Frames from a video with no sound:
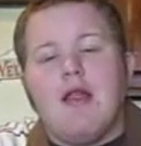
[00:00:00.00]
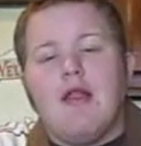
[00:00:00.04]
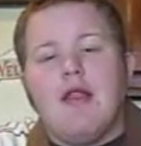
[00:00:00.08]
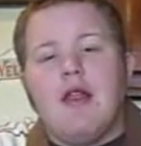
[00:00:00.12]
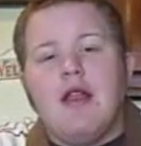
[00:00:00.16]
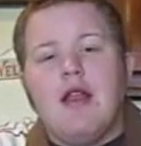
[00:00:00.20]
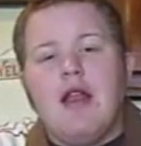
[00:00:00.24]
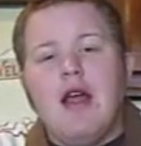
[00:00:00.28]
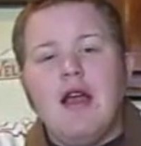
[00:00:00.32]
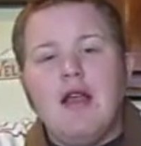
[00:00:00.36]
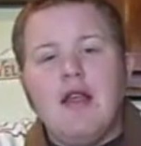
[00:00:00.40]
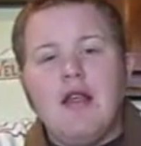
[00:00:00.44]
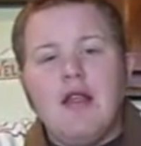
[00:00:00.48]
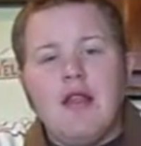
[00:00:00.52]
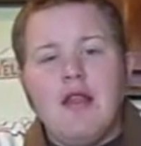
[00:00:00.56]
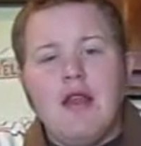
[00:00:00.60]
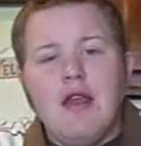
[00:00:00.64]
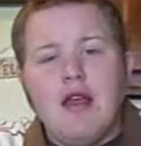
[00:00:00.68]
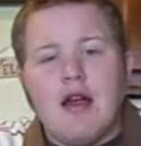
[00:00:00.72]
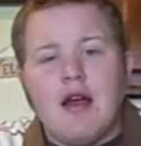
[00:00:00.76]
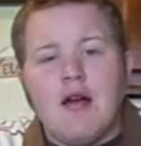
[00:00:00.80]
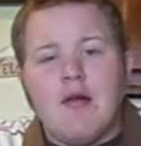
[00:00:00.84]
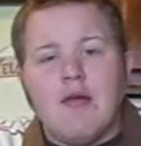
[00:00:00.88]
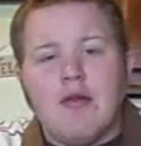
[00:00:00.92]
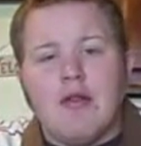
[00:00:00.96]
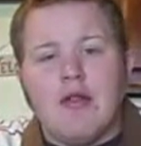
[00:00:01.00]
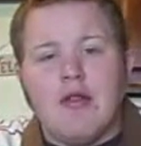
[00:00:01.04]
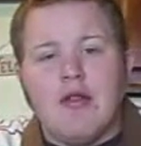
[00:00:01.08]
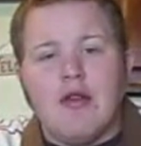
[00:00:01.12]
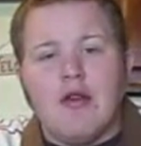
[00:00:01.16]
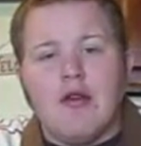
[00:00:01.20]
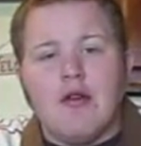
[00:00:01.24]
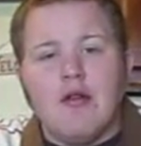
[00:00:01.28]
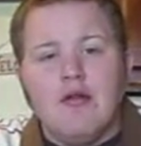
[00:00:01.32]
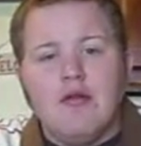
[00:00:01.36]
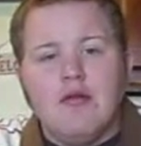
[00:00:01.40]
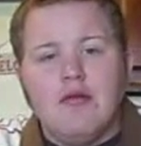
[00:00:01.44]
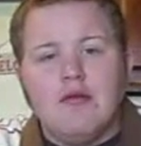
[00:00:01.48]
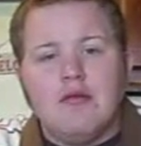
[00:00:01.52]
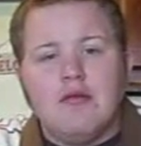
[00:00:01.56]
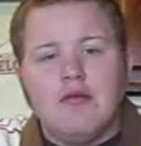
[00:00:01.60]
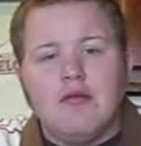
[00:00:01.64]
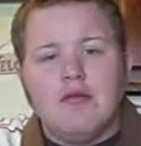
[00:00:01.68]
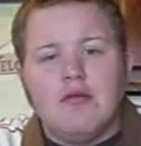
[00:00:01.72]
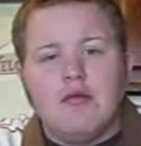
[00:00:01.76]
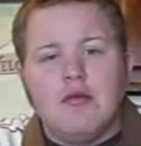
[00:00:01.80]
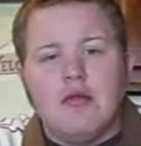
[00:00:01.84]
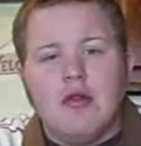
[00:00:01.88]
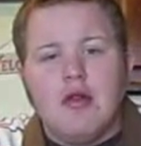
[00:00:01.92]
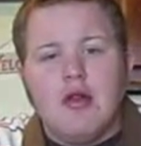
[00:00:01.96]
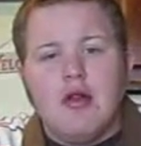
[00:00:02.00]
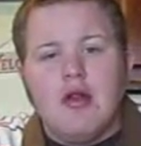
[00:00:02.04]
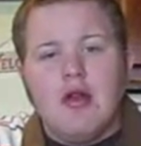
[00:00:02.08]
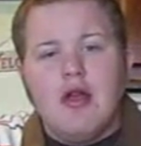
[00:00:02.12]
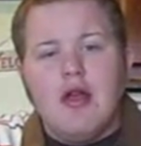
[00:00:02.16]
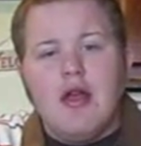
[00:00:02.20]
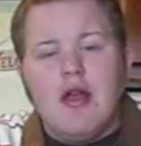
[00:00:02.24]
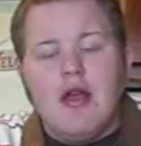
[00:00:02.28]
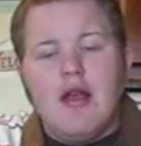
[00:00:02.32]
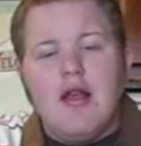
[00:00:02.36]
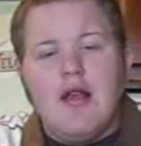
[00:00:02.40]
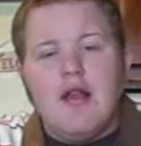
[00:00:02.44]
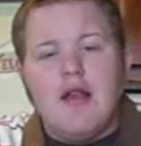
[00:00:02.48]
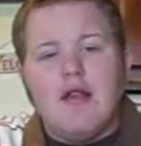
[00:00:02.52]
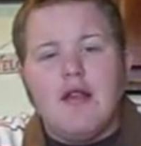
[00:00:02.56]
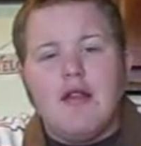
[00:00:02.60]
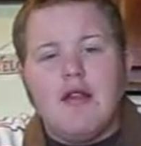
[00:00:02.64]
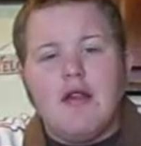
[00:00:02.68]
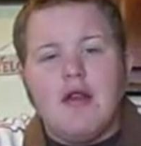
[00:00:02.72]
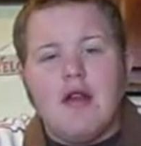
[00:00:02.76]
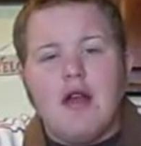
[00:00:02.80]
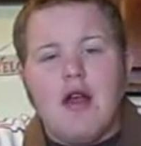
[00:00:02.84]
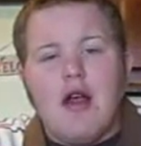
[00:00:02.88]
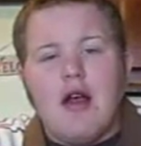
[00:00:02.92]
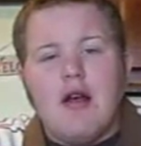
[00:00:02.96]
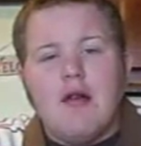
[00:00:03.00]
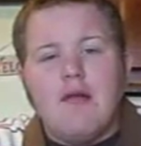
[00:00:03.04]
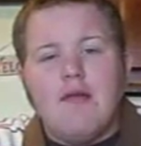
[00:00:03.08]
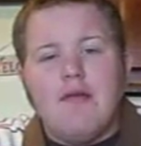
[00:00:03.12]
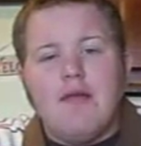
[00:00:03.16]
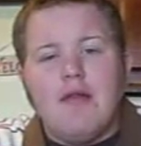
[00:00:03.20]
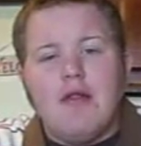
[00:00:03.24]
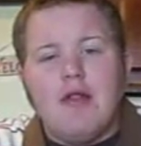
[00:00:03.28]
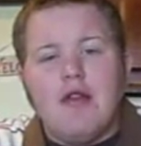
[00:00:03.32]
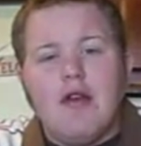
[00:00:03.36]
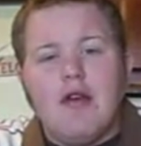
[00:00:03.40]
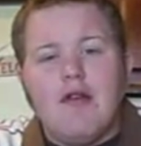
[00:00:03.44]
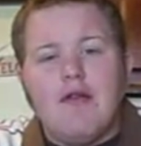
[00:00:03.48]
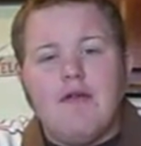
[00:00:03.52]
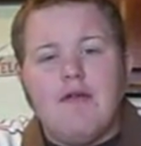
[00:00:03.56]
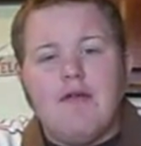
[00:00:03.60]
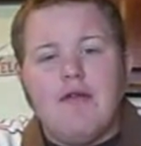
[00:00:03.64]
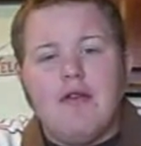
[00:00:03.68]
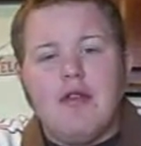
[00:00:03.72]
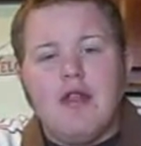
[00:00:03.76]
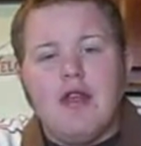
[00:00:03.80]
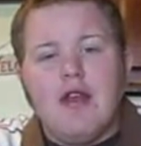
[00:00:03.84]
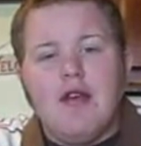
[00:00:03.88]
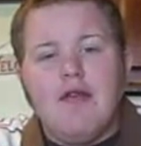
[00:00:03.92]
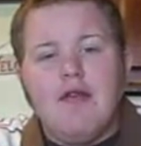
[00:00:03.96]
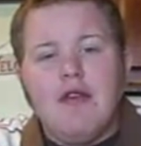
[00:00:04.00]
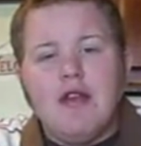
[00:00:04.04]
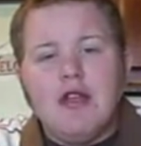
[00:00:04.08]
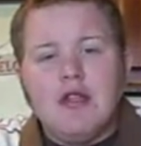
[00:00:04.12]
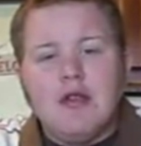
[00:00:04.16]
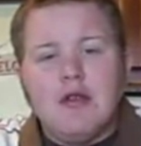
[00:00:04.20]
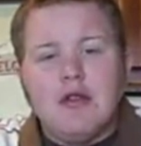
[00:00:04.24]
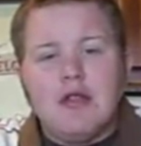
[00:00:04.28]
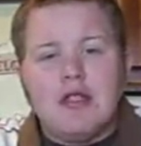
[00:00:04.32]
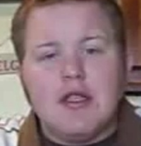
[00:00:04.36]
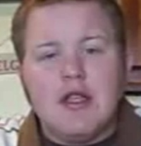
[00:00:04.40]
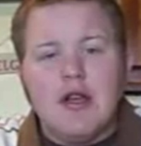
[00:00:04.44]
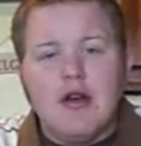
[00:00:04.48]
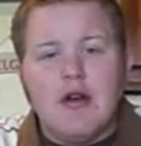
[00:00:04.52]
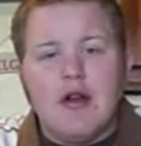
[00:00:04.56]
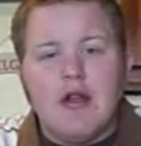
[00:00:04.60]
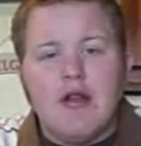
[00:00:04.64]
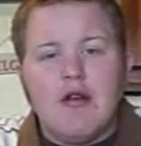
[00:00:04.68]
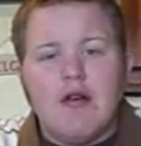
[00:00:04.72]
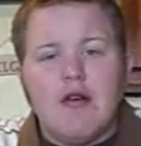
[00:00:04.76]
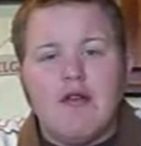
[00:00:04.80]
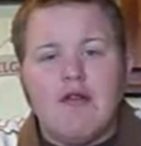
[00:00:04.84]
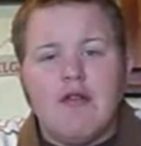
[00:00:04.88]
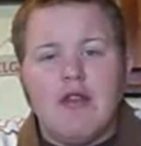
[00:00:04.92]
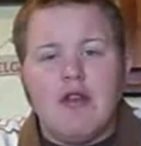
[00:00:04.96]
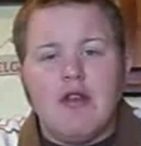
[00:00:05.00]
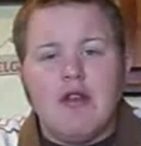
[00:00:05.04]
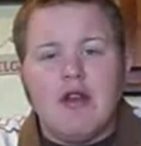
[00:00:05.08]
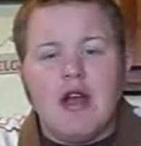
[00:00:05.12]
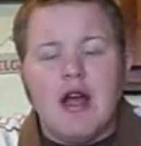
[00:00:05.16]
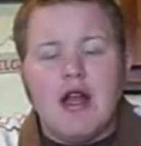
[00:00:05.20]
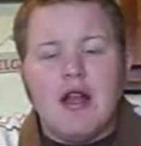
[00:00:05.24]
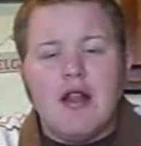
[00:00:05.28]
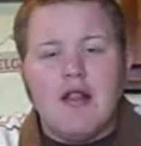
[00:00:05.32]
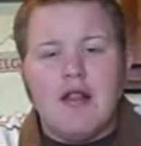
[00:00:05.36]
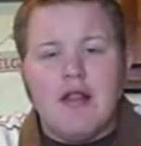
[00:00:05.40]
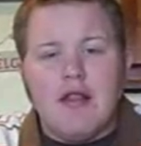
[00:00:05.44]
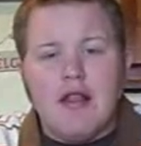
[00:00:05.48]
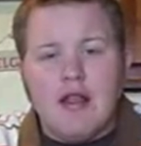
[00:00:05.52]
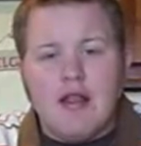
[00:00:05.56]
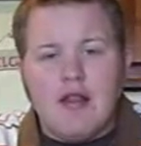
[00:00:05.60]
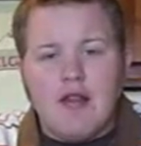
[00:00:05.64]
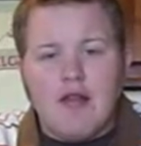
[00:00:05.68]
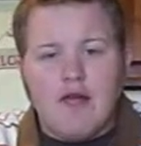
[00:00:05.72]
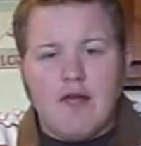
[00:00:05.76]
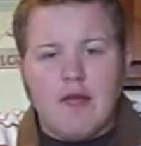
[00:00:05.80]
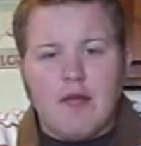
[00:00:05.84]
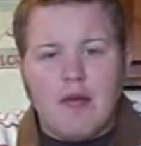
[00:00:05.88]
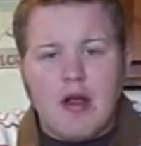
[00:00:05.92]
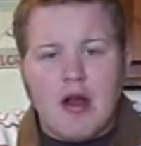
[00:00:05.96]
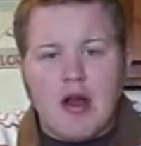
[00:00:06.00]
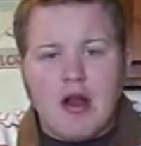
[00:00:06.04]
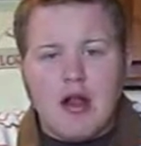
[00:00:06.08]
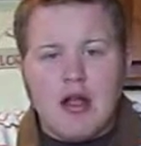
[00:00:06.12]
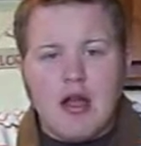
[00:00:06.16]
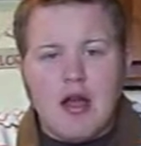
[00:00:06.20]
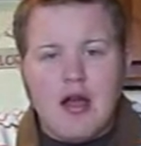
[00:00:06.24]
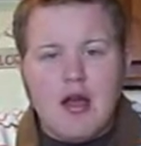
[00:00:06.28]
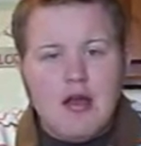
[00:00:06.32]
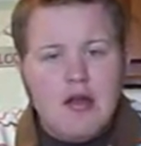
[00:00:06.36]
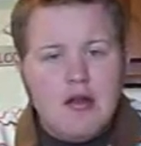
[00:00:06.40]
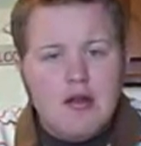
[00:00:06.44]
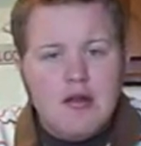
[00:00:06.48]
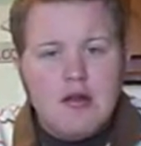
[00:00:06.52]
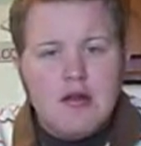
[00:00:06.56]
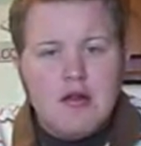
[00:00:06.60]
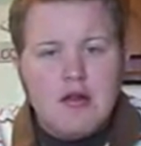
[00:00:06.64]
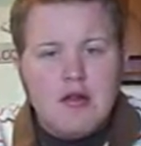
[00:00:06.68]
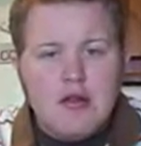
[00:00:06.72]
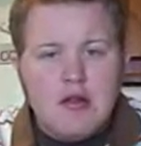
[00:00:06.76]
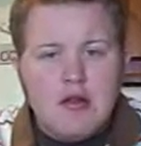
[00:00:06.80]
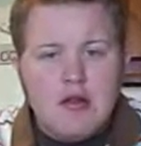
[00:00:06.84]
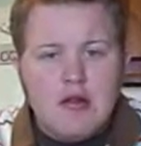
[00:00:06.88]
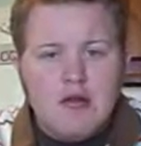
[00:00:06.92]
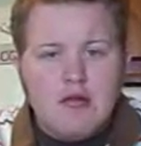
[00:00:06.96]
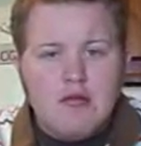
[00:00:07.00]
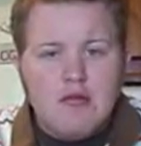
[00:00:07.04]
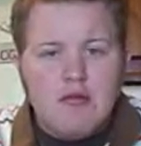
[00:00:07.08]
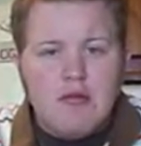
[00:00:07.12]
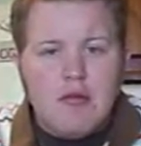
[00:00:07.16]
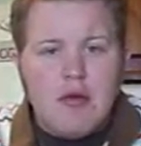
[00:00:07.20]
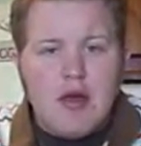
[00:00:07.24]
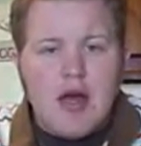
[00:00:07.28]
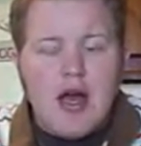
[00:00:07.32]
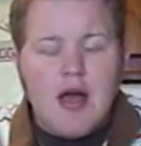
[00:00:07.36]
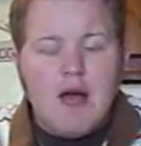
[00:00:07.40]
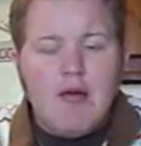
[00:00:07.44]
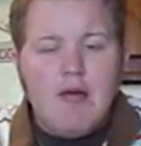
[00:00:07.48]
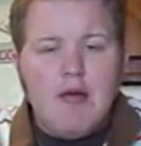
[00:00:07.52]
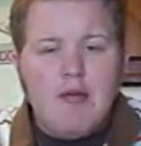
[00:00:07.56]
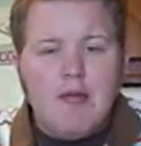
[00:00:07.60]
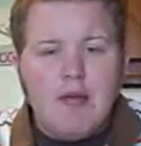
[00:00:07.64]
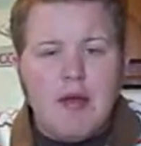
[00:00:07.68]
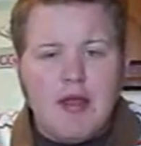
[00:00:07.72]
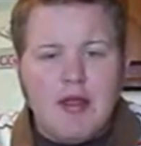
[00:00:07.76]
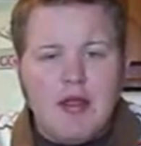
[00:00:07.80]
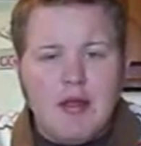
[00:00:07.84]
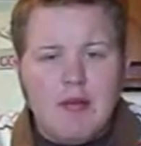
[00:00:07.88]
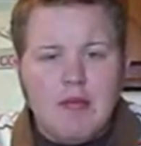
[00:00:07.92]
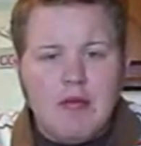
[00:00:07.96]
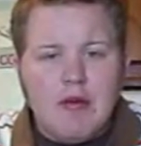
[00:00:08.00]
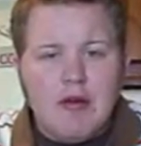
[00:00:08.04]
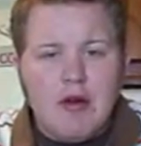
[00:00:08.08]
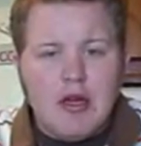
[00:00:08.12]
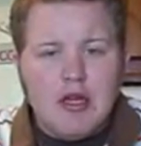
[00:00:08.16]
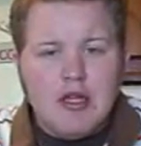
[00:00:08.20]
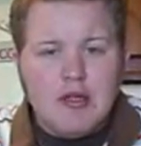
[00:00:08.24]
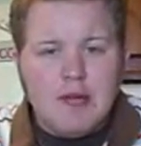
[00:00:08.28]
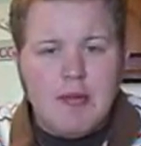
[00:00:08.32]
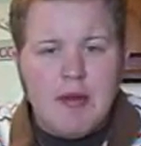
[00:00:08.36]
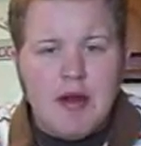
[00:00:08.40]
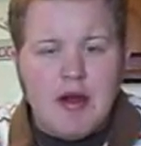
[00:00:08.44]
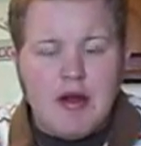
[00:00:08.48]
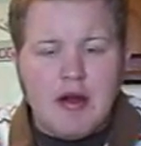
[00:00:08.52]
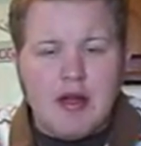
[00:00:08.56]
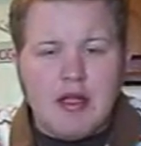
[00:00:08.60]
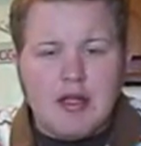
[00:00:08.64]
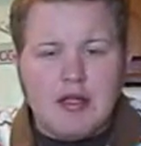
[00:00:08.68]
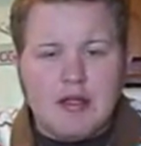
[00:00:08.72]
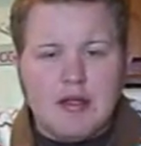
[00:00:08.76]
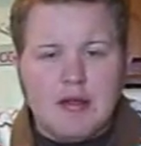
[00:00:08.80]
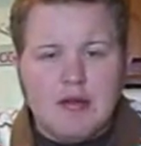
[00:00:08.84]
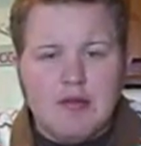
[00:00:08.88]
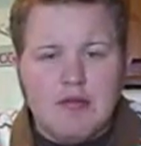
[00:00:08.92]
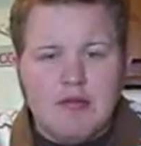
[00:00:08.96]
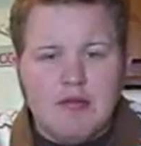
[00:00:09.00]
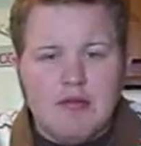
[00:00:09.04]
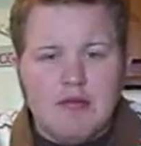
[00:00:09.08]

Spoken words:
The next thing I would do is, for the official cereal of the United States of America, I would make them Crunch Berries.